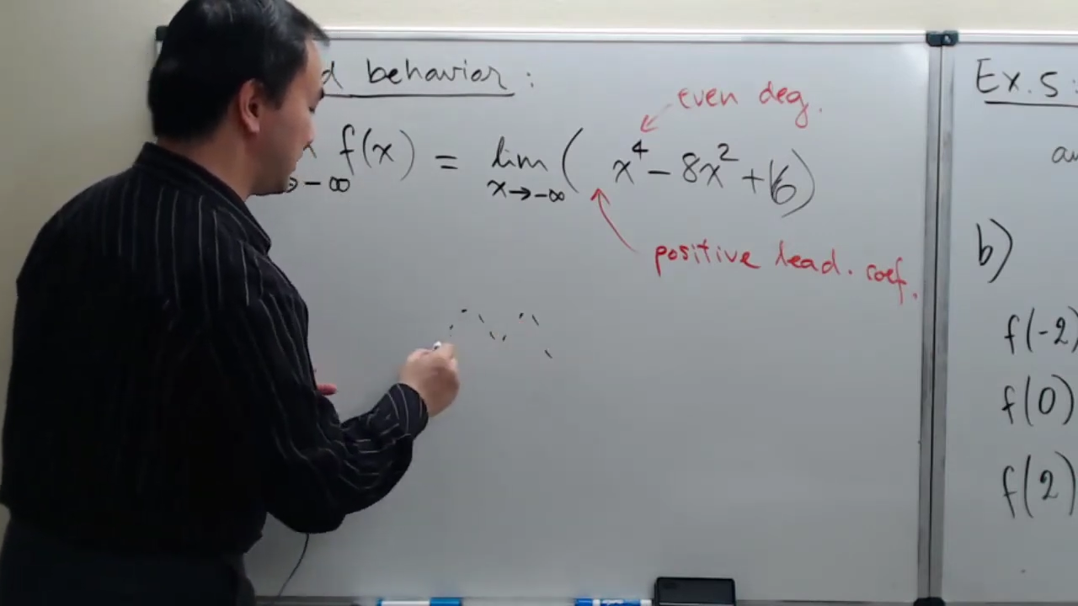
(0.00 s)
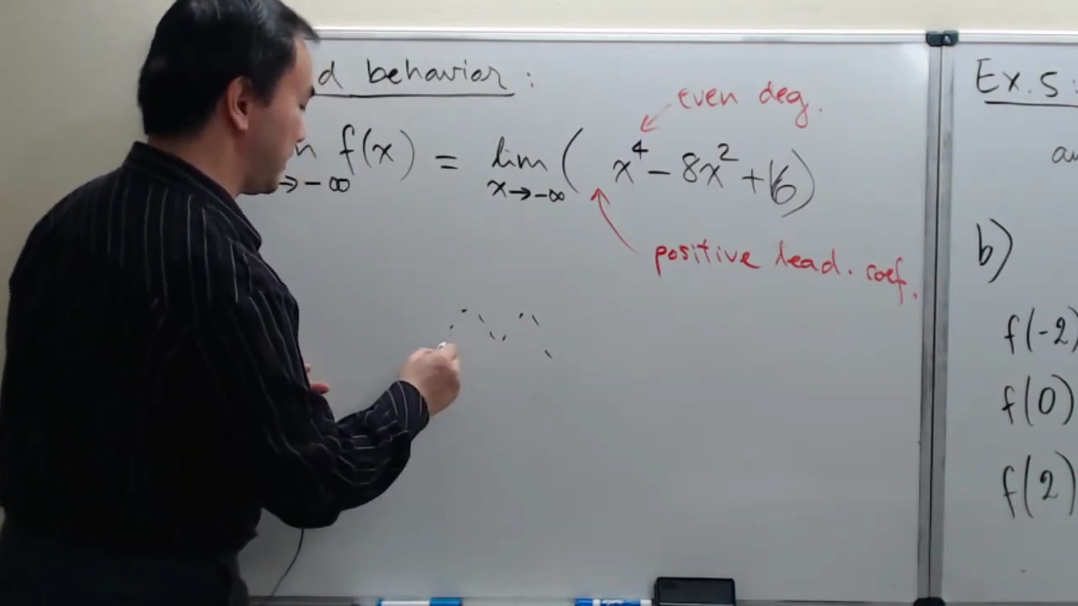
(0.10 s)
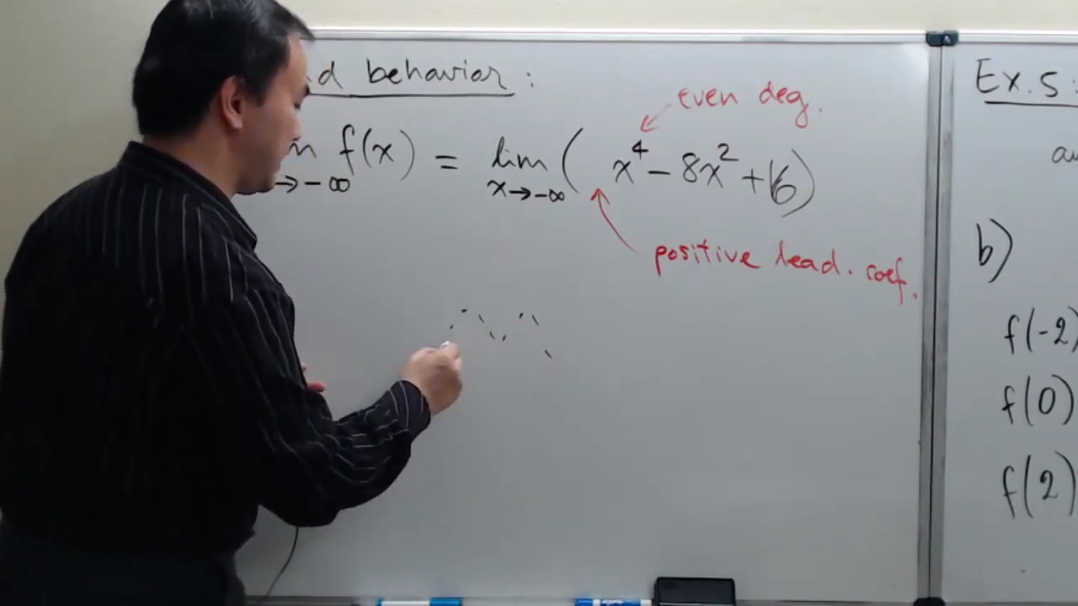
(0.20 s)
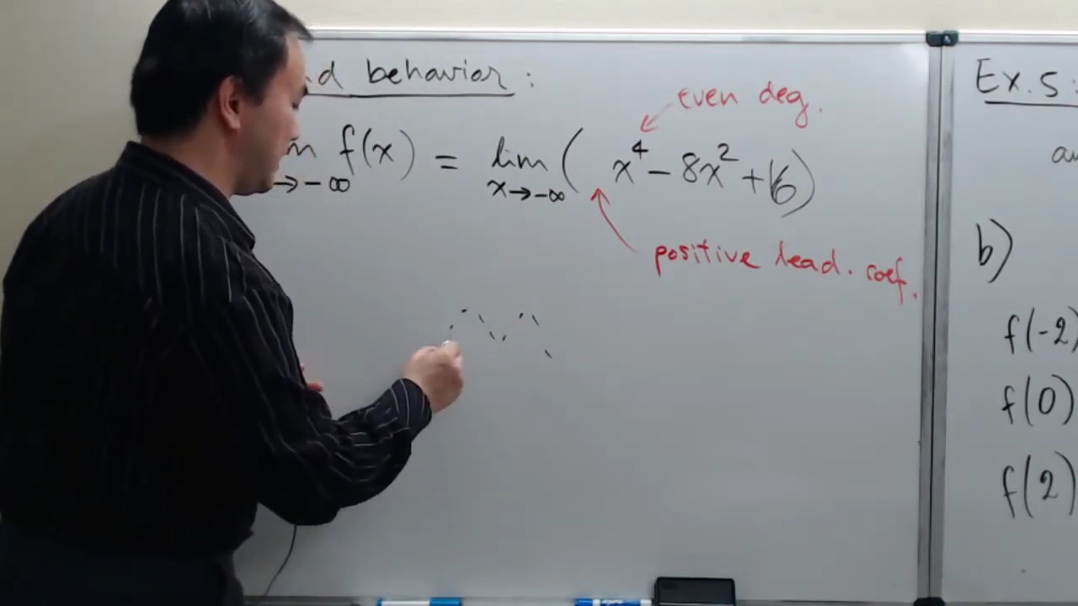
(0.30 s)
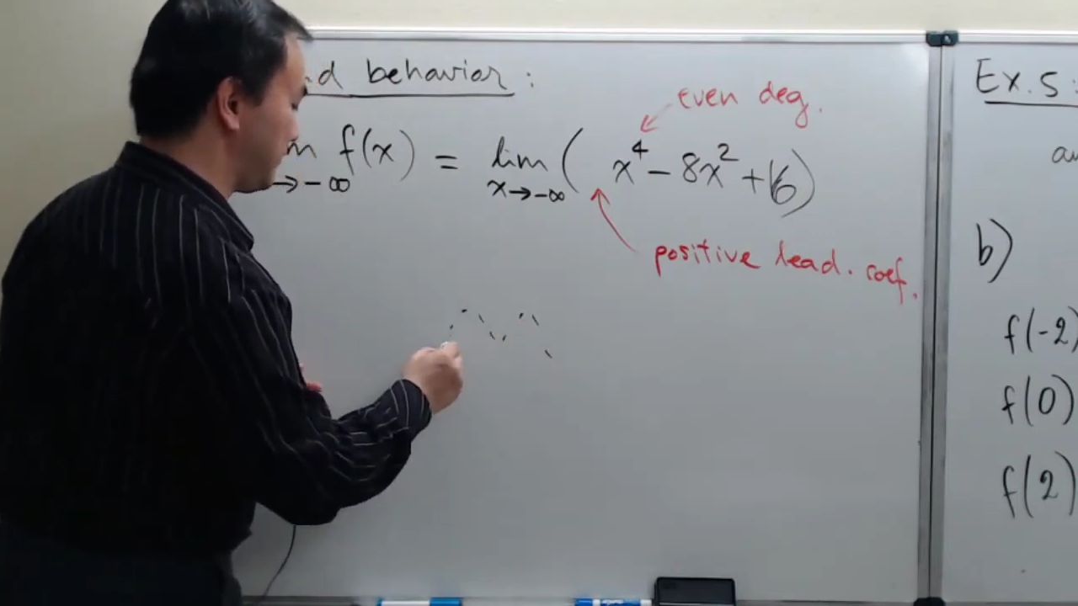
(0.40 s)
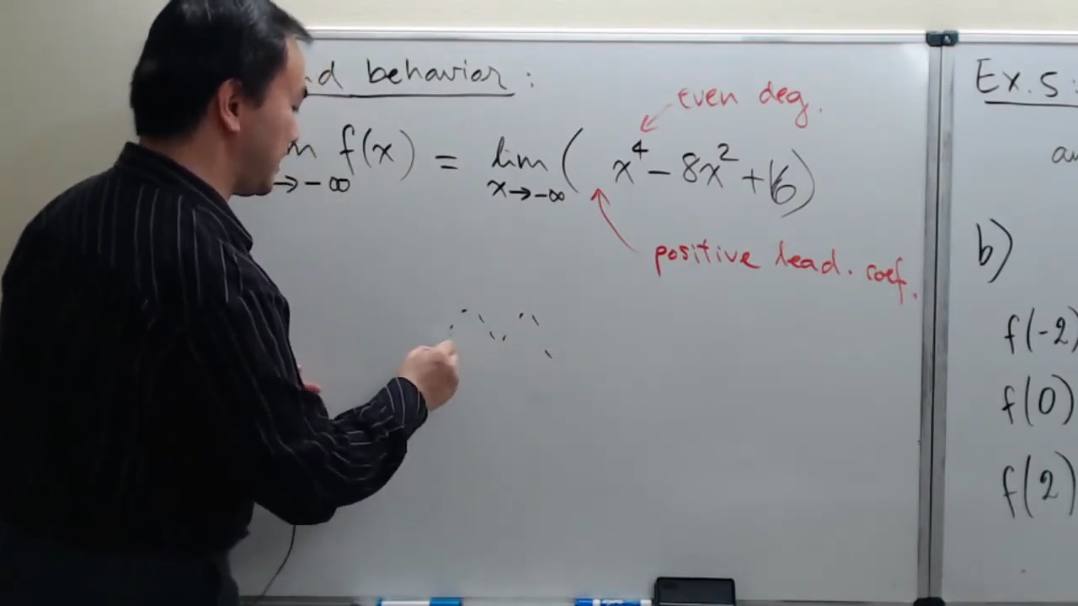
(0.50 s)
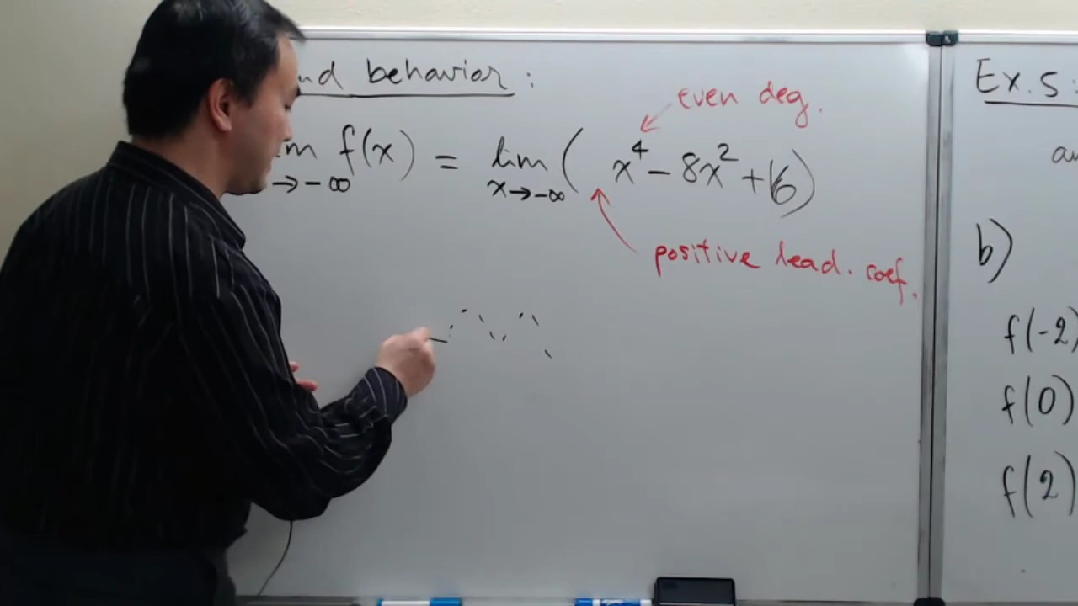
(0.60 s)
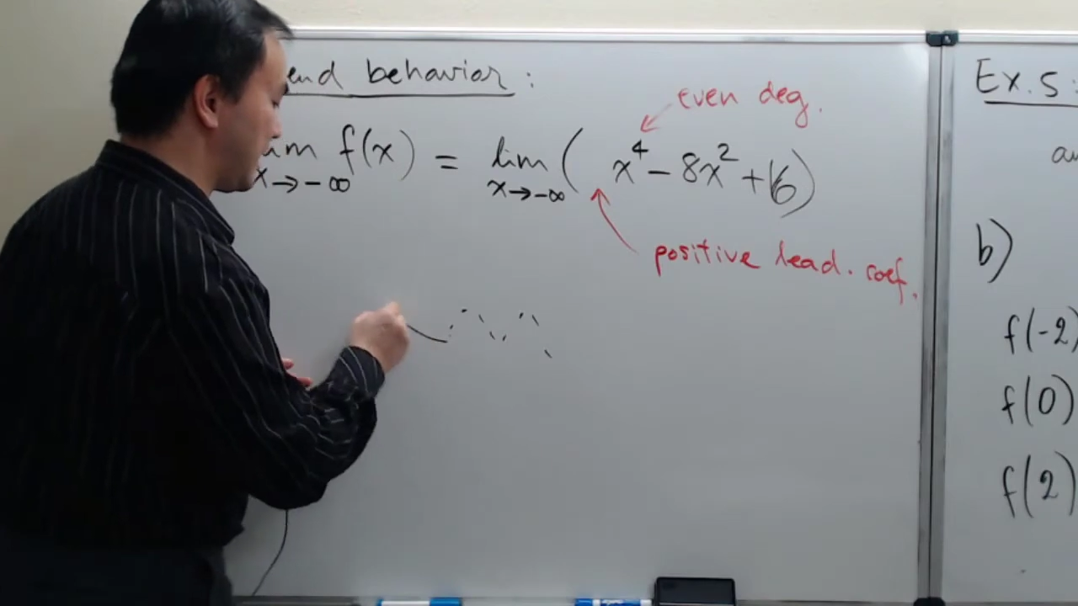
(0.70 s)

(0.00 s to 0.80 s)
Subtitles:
but my left end